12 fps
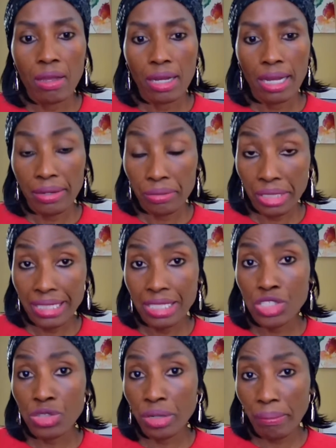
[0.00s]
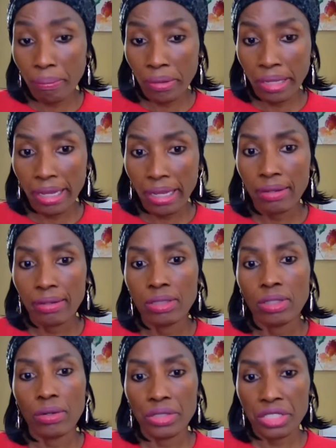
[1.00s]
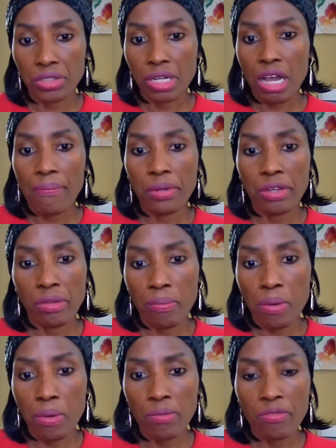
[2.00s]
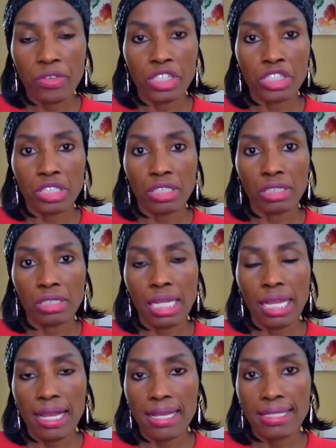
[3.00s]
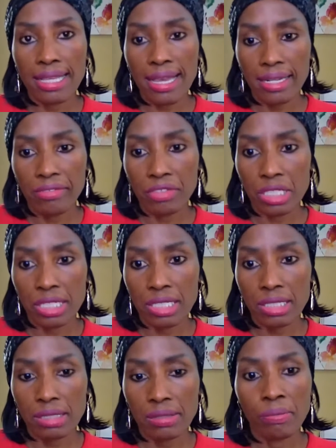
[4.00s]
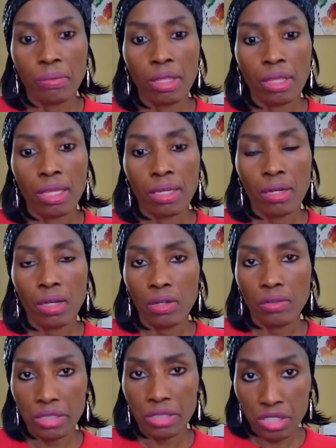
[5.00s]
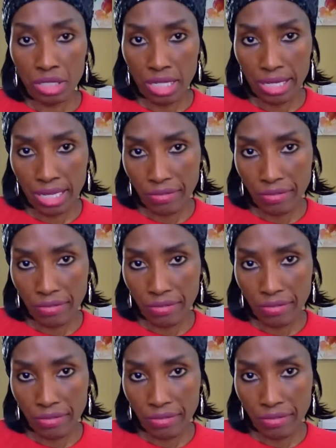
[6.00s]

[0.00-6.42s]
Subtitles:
screenplay, original copy of the Pulp Fiction as NFTs, of his hit